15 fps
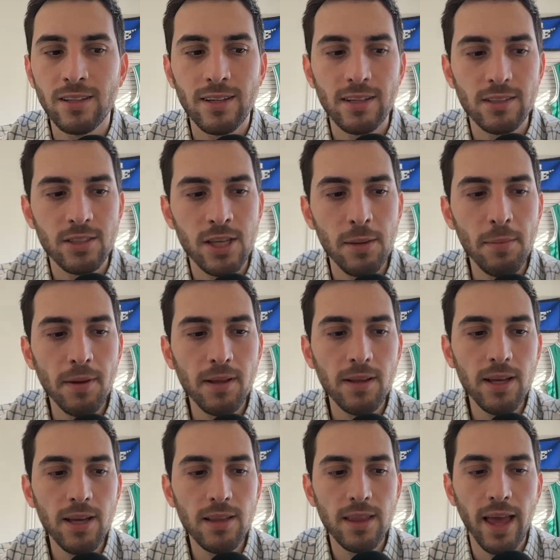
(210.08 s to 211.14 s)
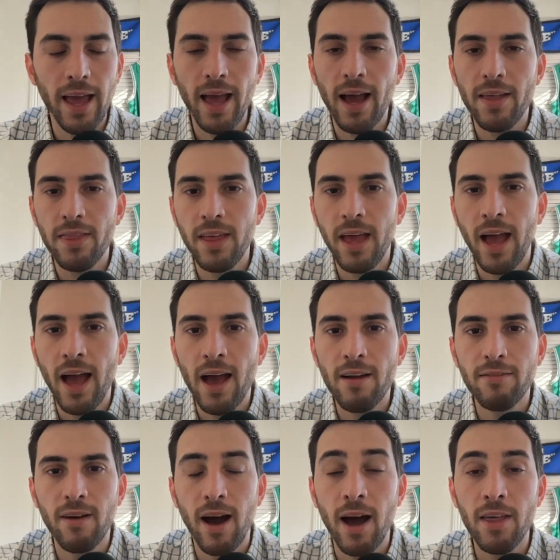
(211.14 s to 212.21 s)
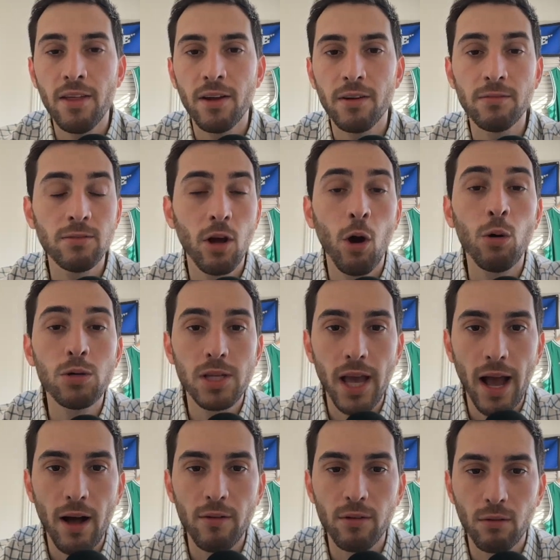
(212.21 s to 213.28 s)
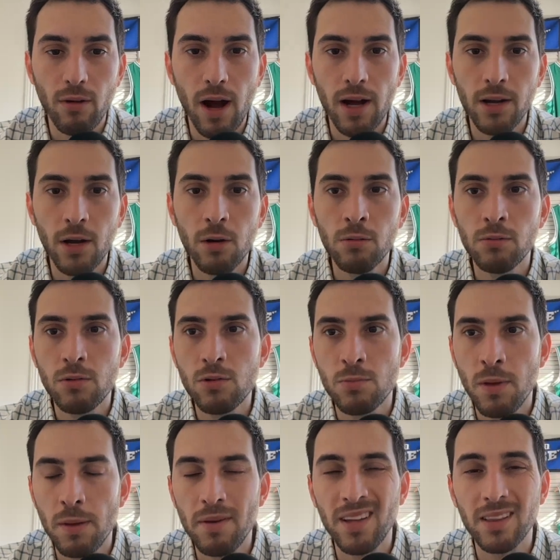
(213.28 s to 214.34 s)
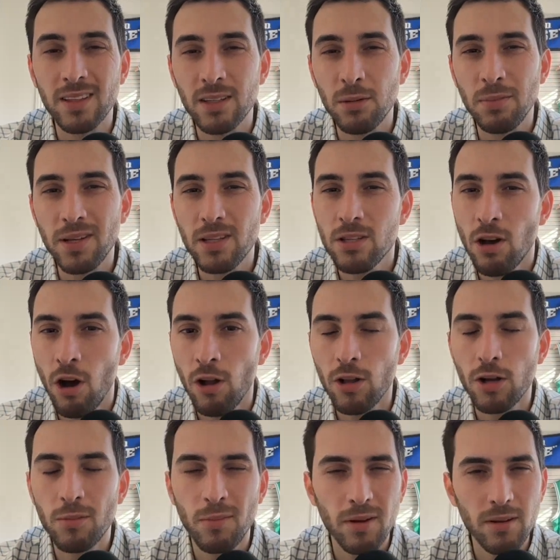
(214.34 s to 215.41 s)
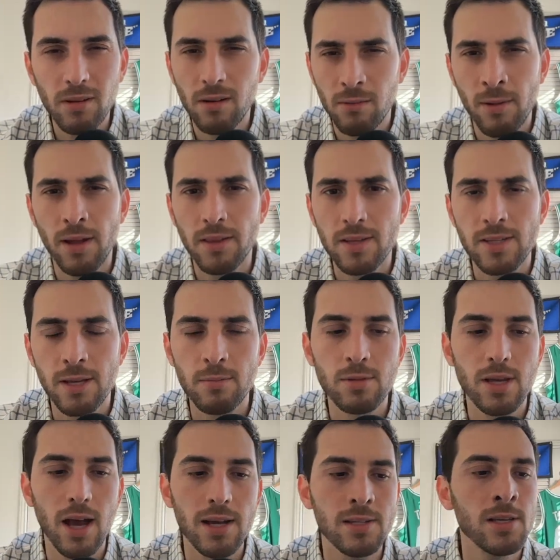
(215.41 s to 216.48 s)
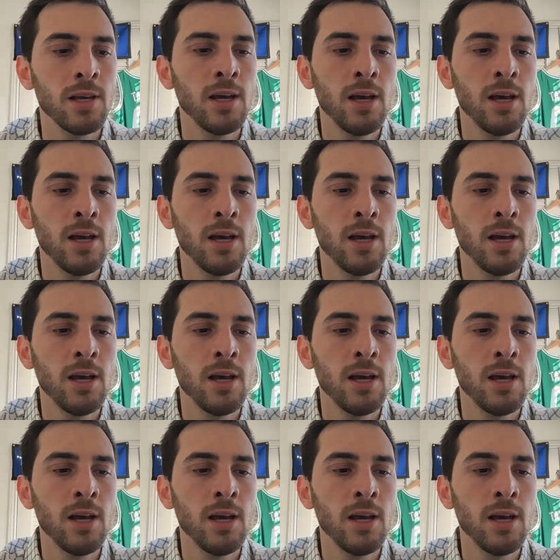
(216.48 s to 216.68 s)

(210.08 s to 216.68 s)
Typically, they have either Jose Alvarado, who's maybe a little bit taller, but about the same size.